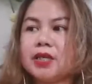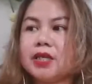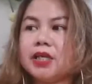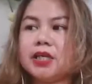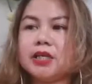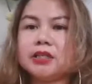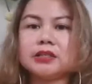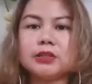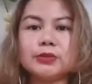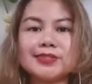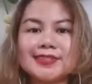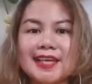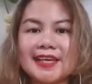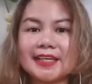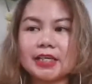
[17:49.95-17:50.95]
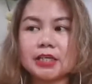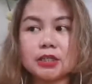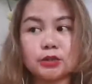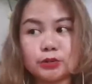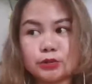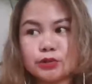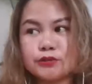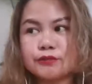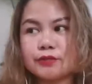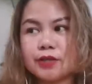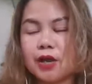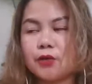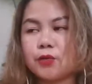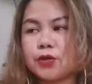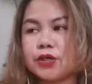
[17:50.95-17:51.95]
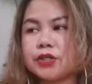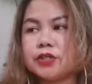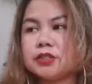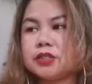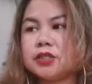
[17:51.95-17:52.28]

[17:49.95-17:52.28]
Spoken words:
It looks like a lotus flower,